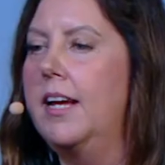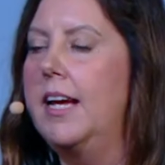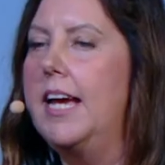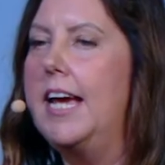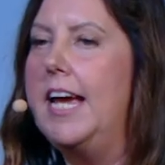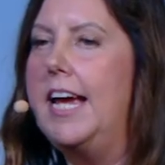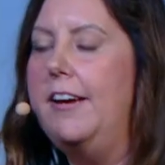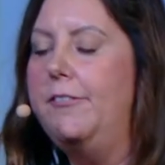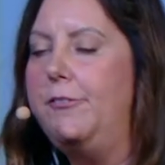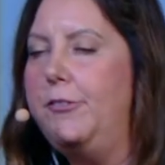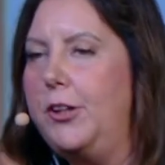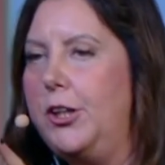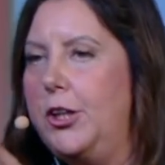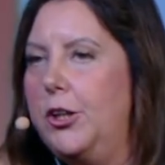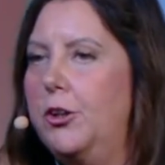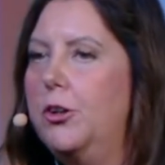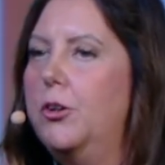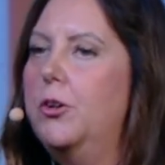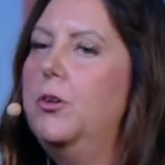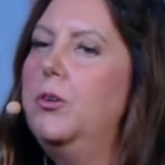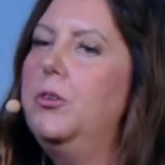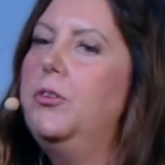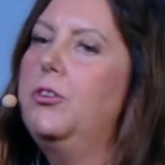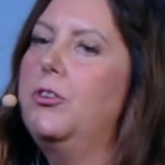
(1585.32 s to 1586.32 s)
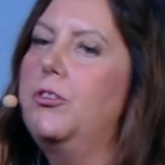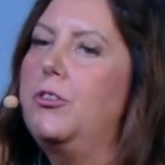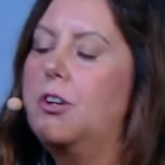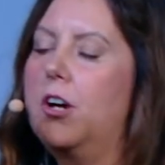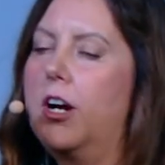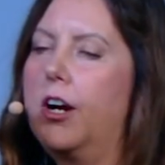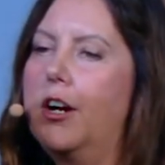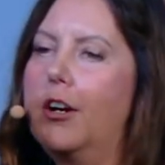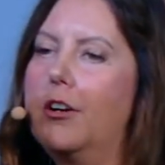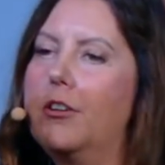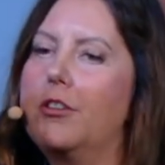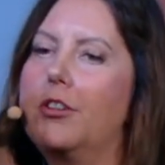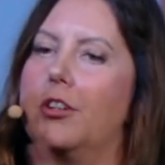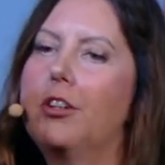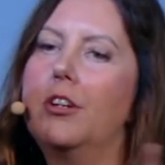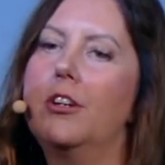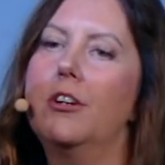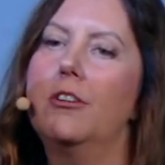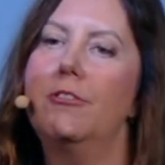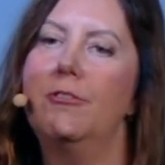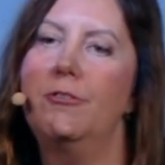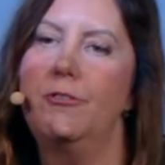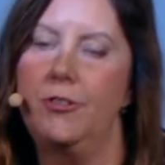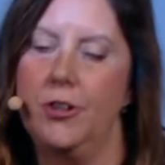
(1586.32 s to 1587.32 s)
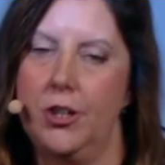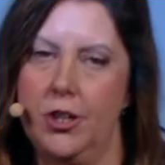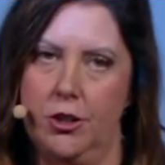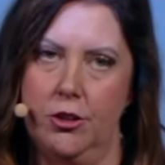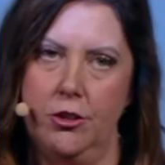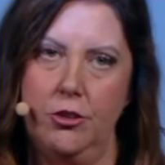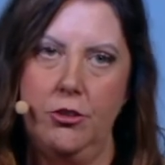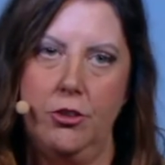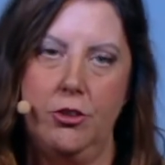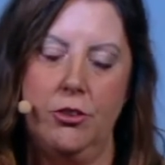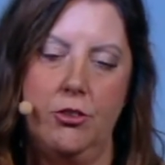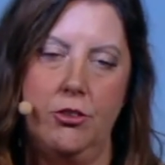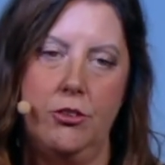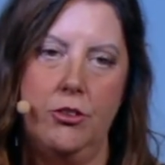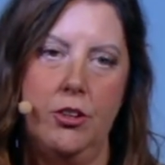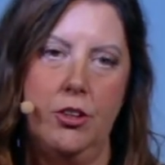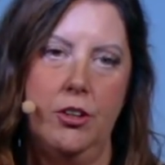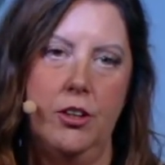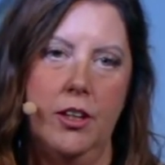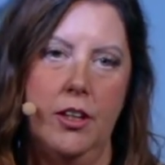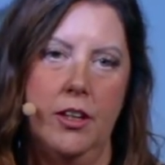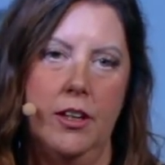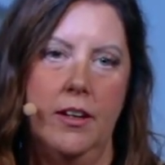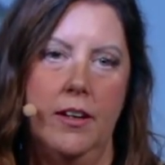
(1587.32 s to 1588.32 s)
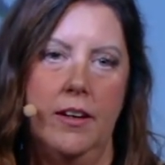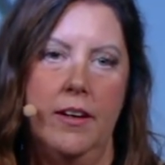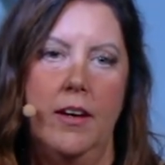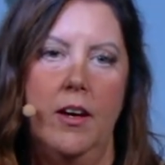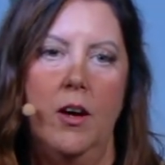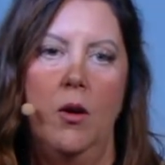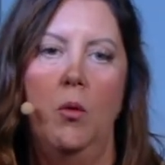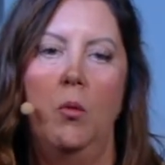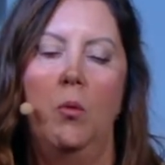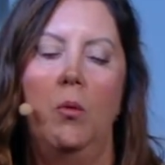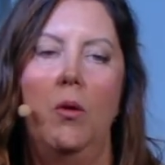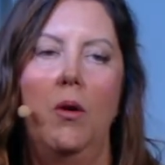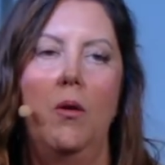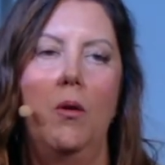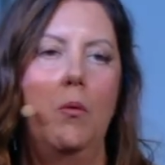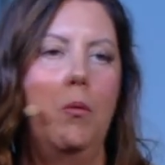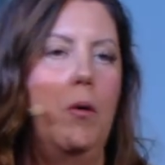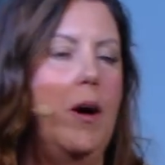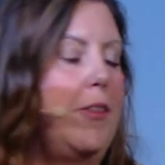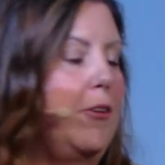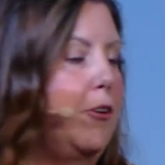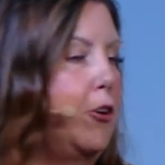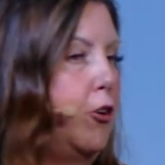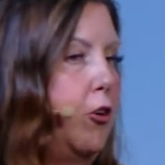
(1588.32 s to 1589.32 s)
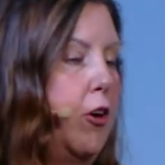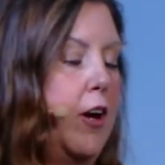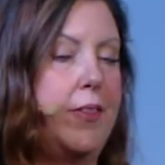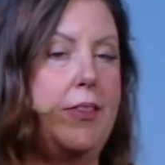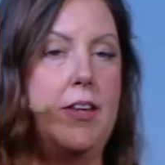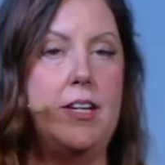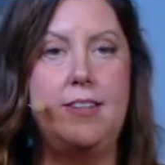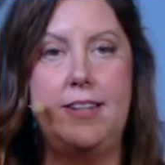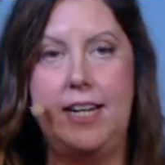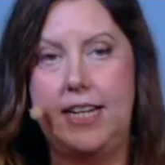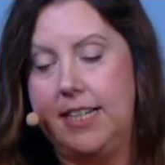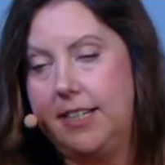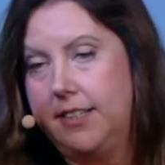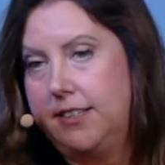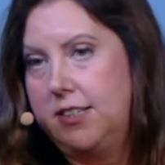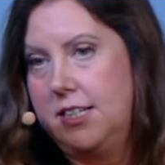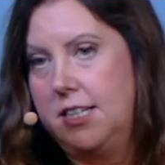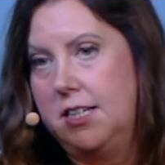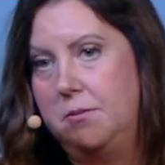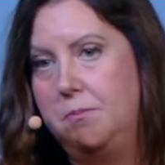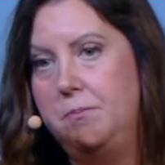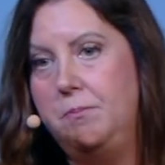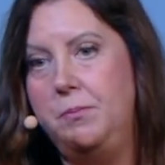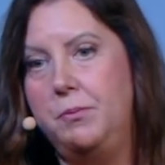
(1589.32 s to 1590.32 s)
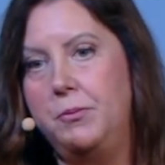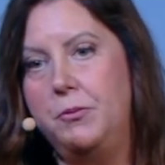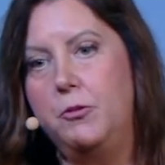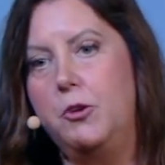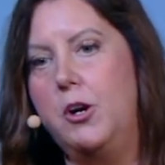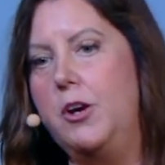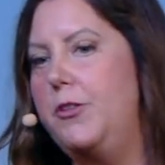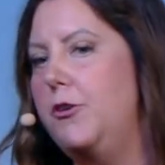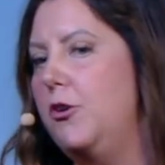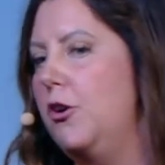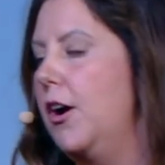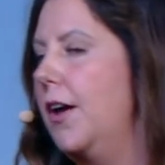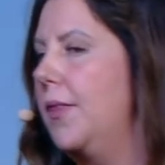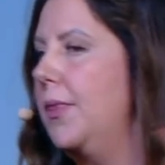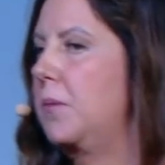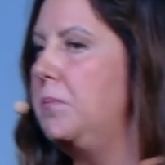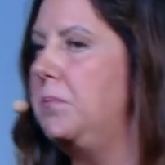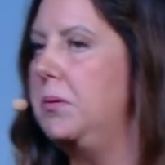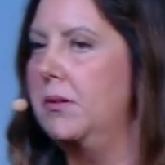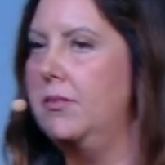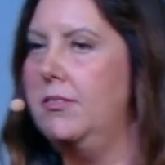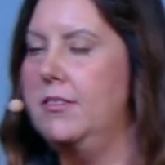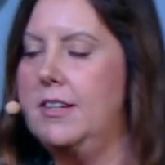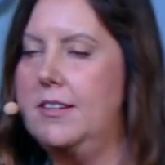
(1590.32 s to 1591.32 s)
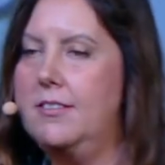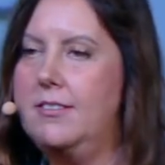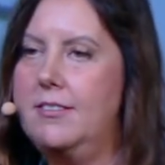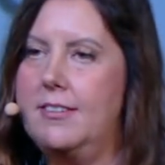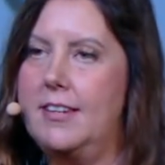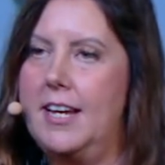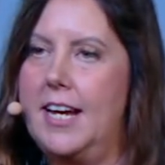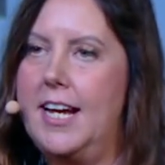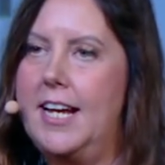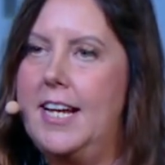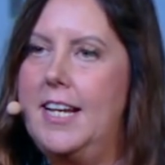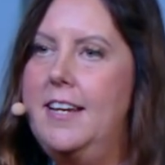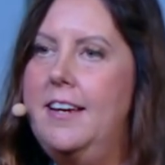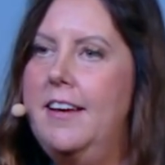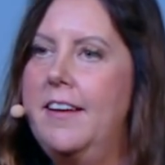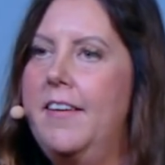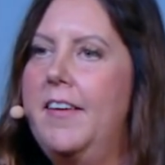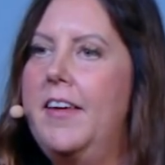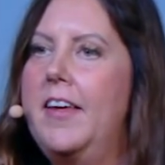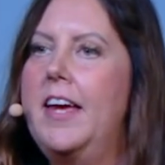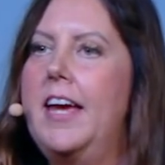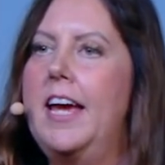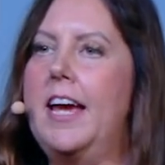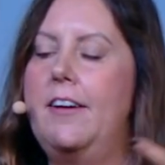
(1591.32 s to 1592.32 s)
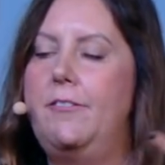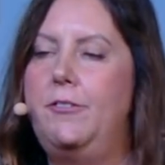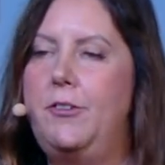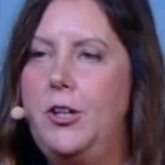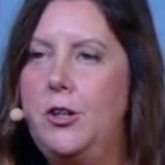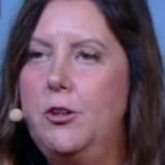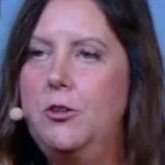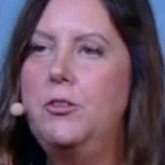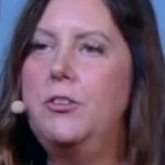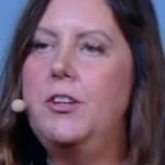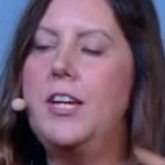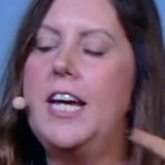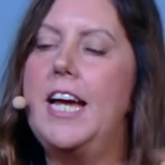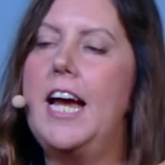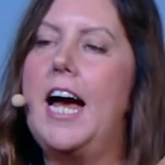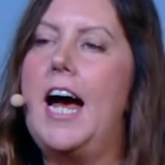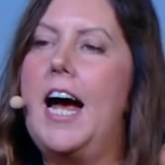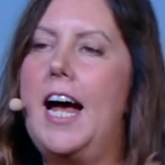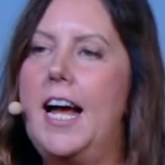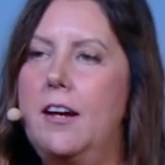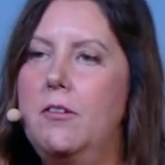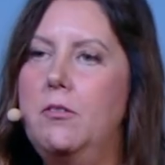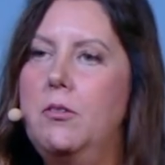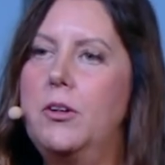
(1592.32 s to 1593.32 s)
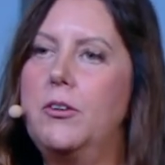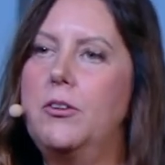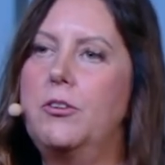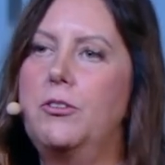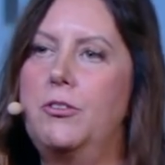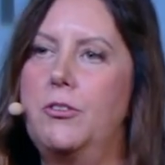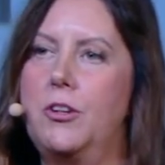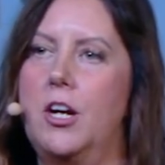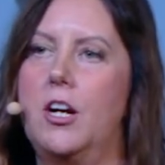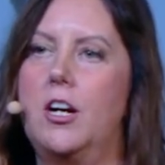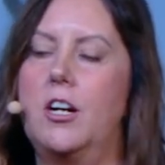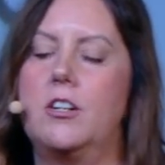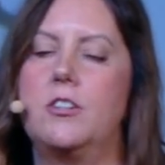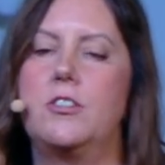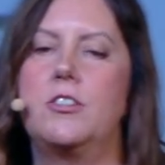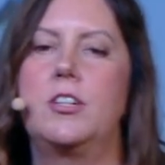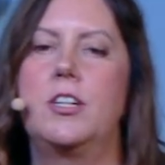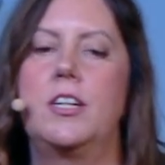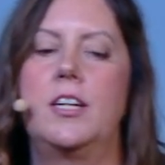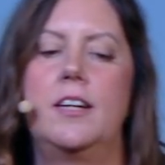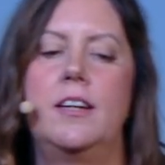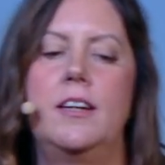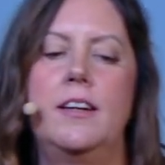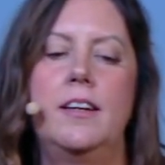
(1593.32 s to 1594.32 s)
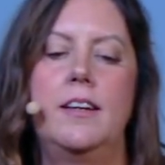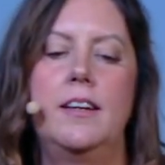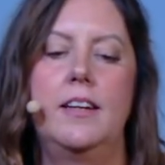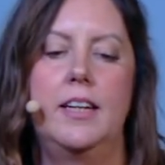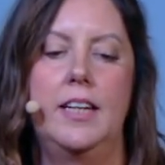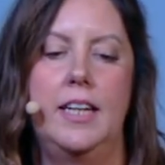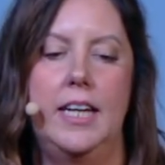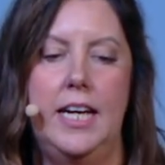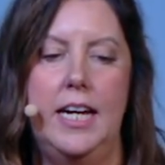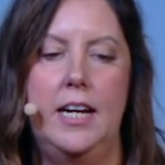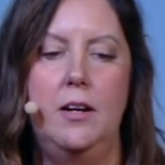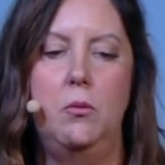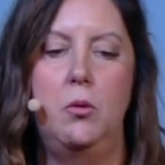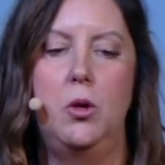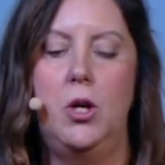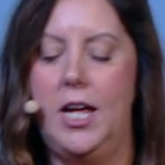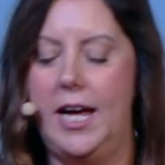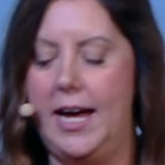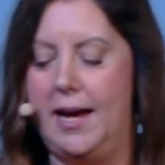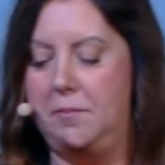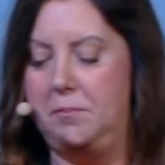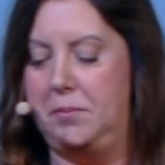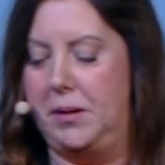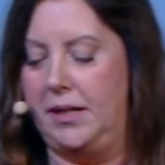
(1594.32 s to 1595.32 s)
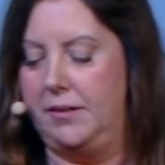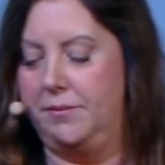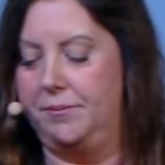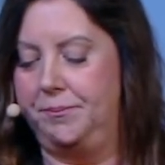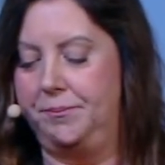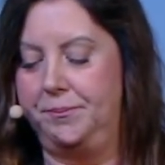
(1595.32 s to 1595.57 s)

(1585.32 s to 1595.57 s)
If you start first, whether you're on the data team, whether you're on the business side, if you say, I will start, it will happen.